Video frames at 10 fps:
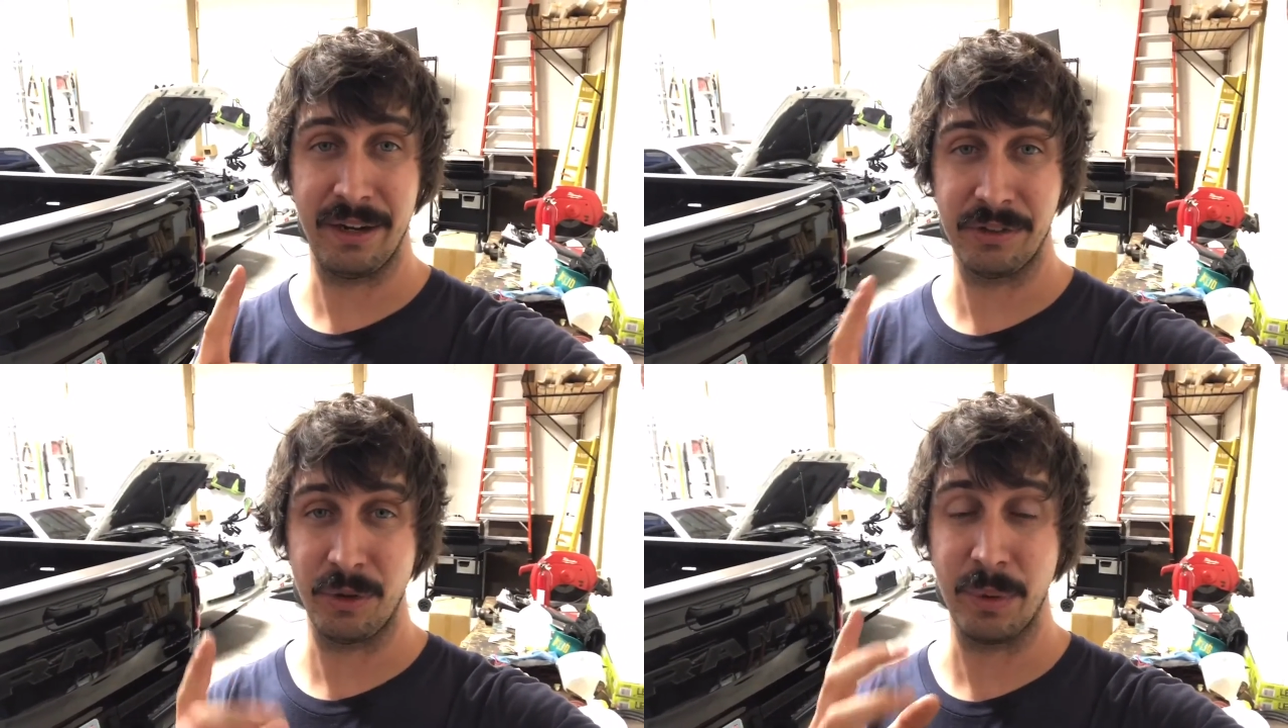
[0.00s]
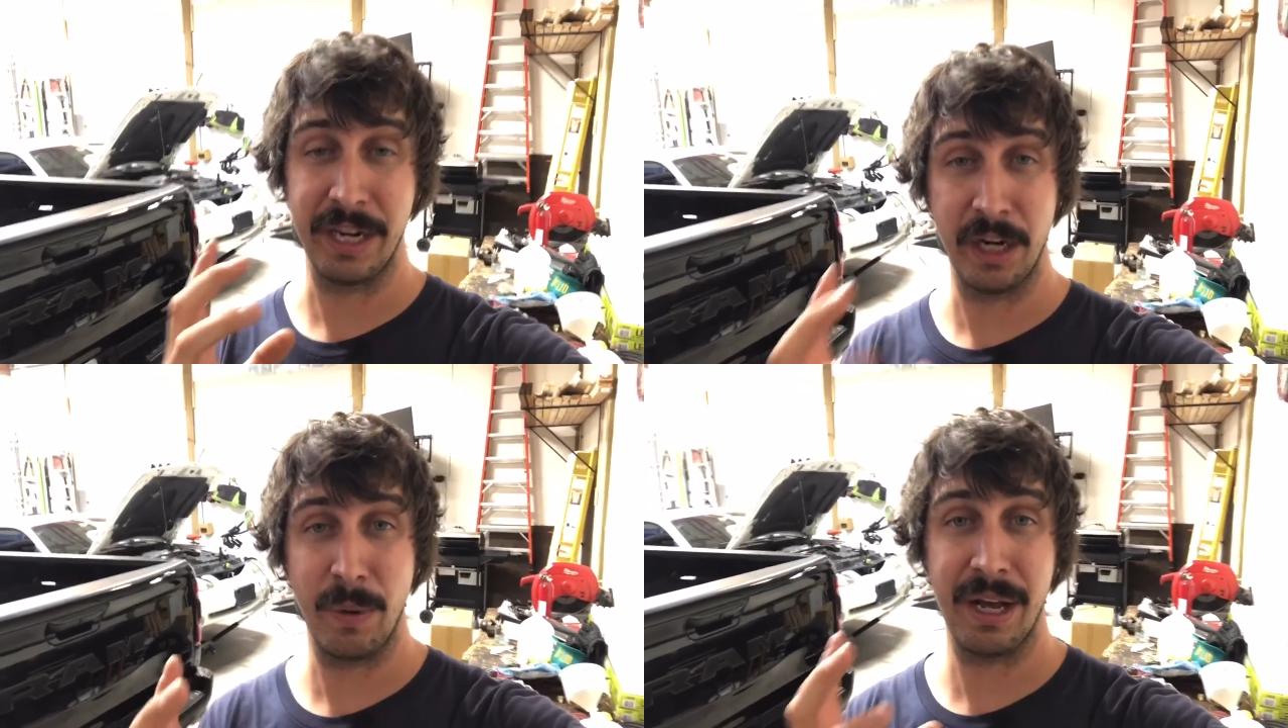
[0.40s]
So when I
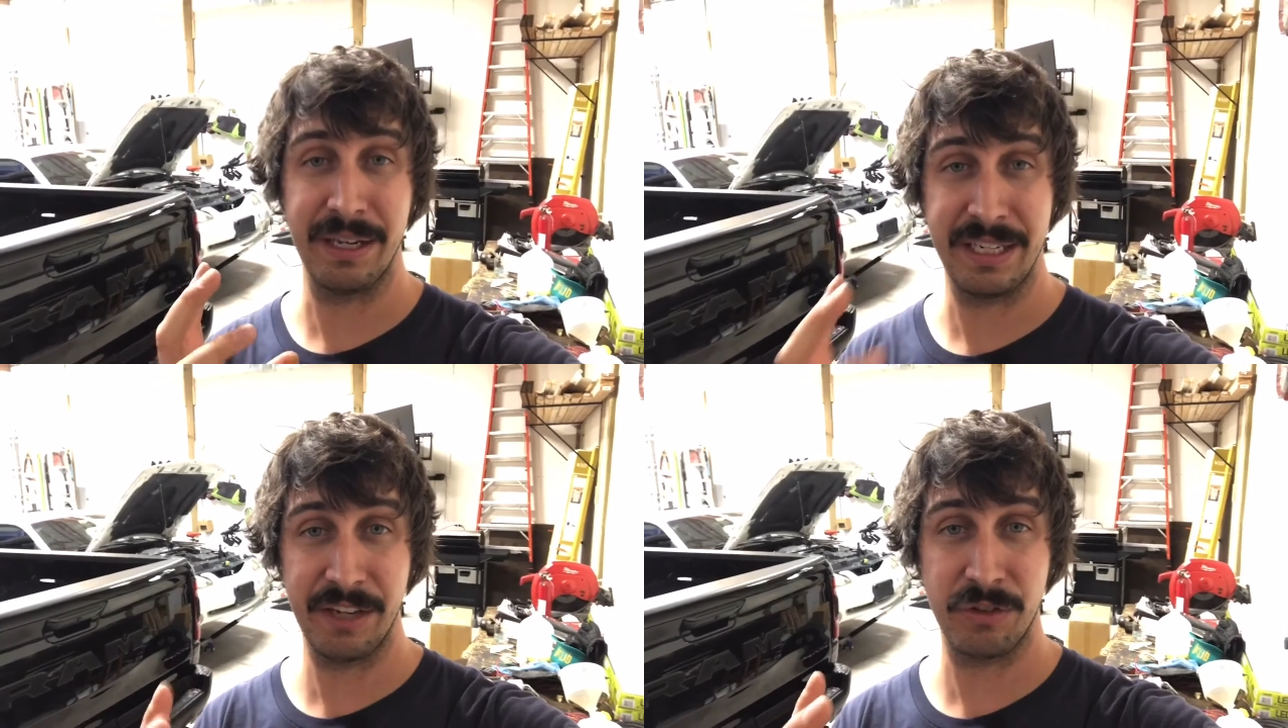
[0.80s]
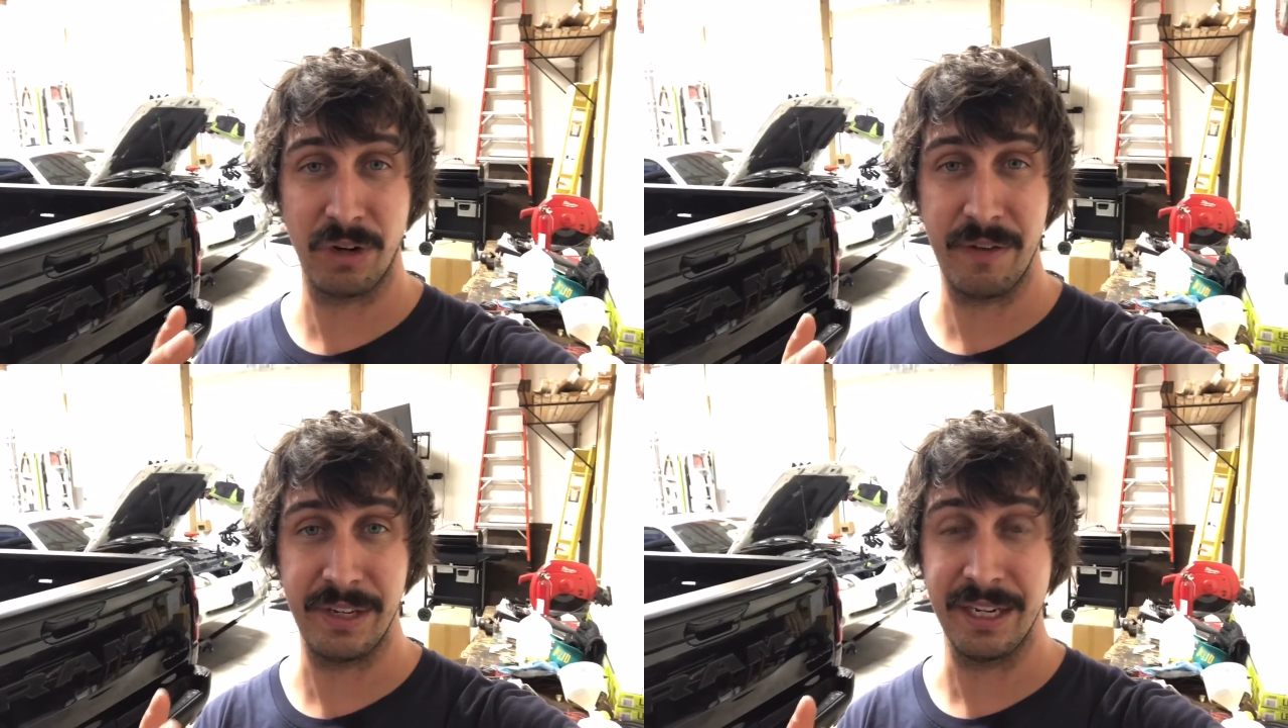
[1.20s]
go out and test
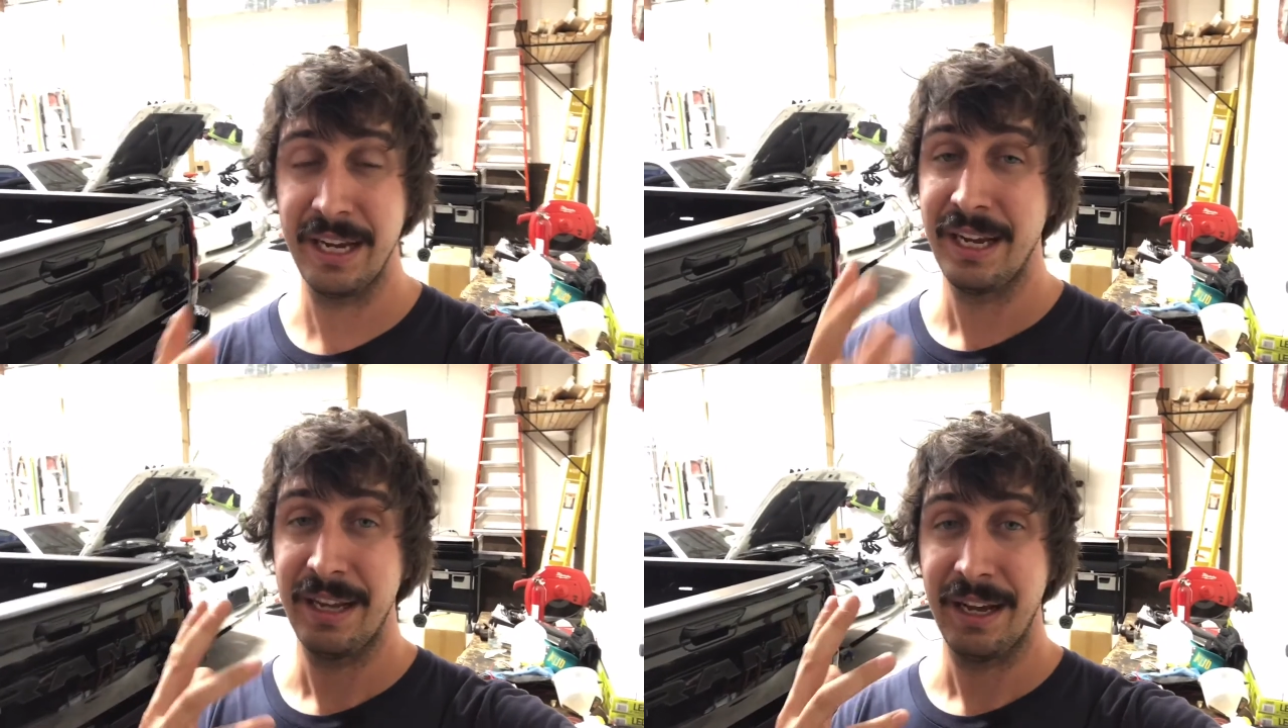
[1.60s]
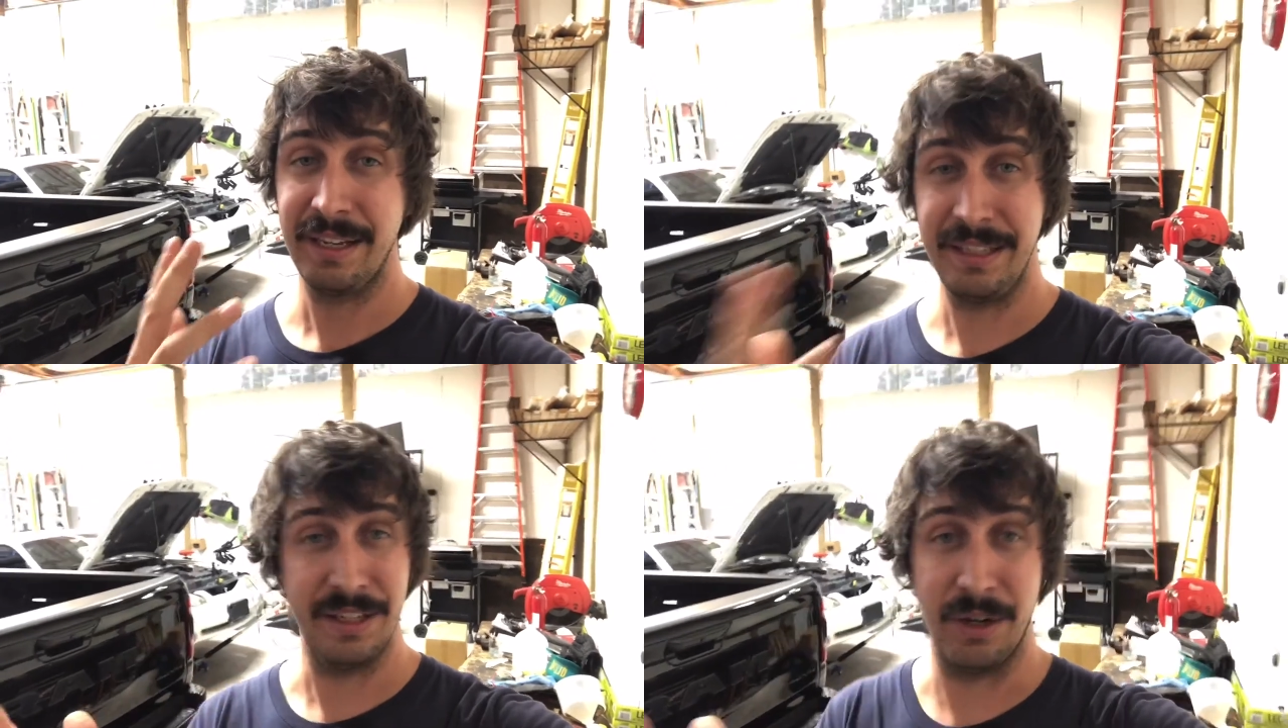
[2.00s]
drive it,
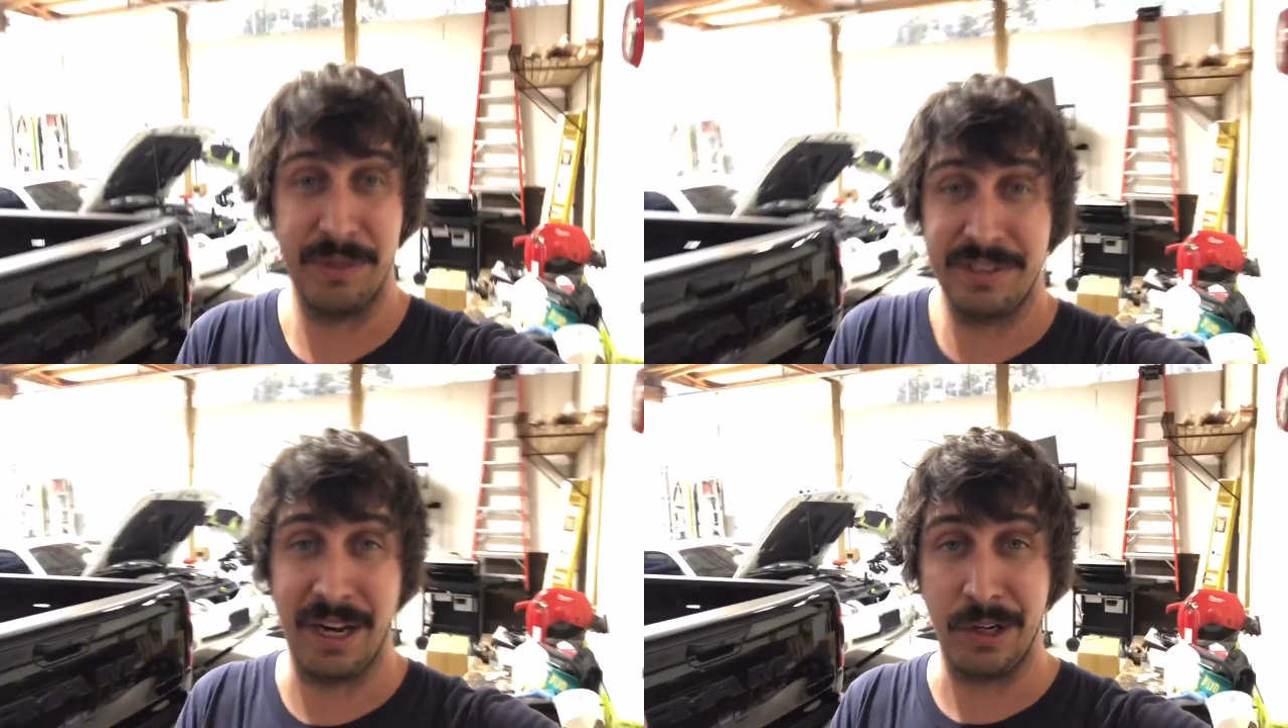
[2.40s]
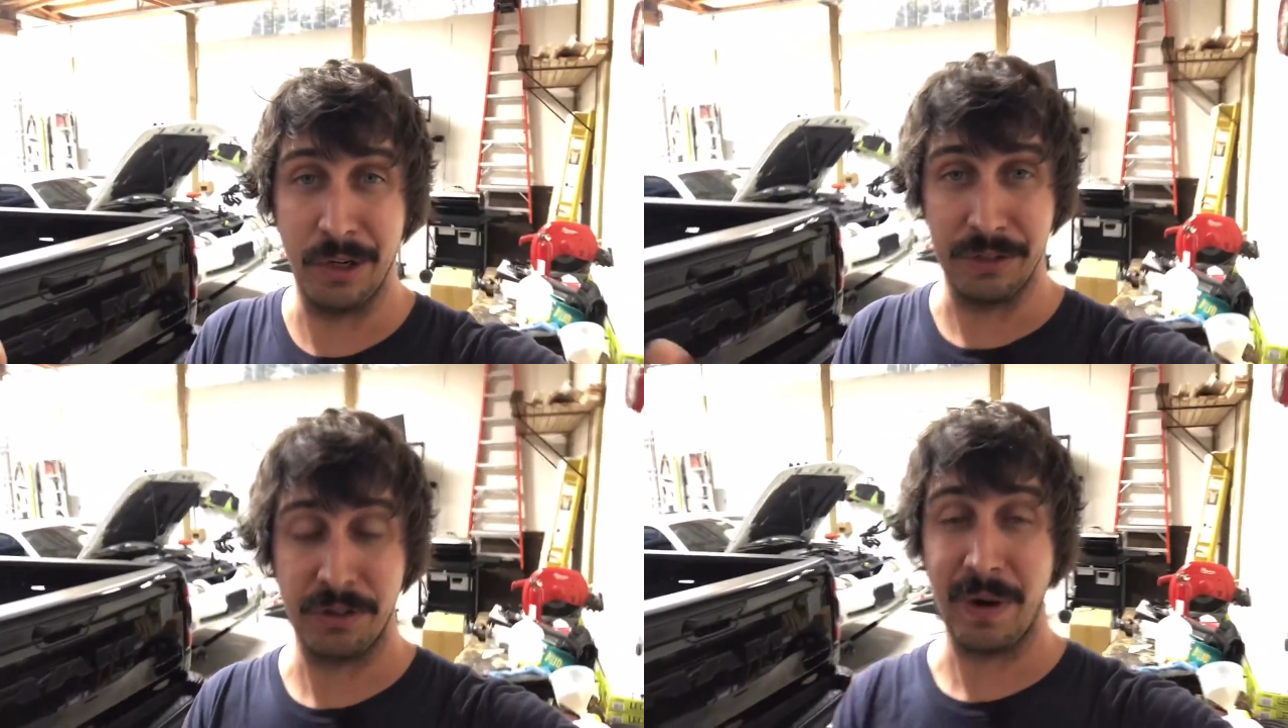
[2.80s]
you know, it's not
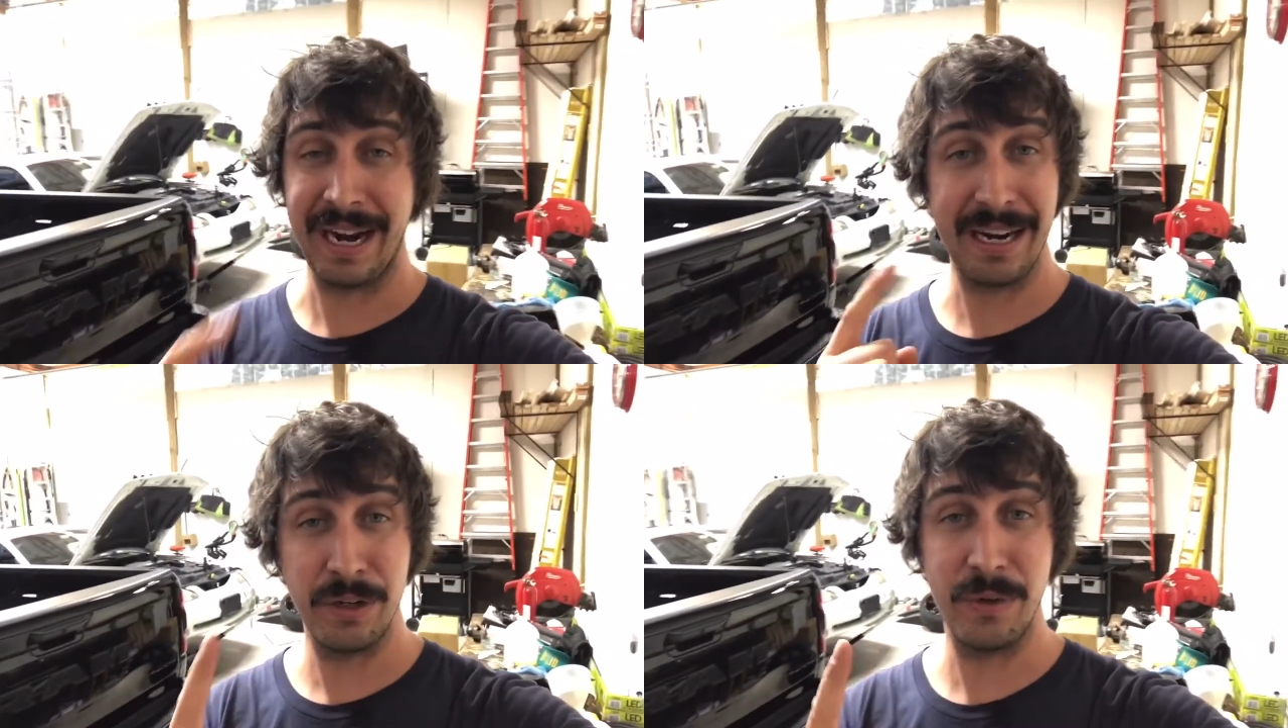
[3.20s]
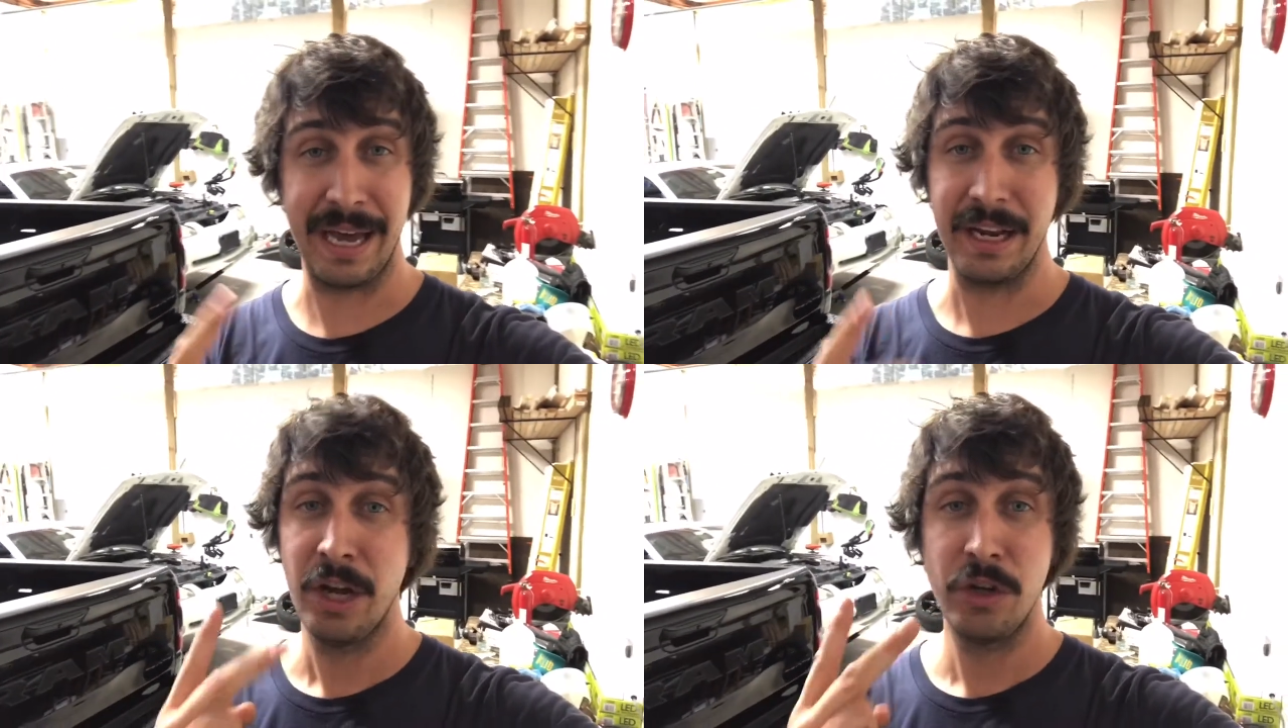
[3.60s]
good. So I got to do that.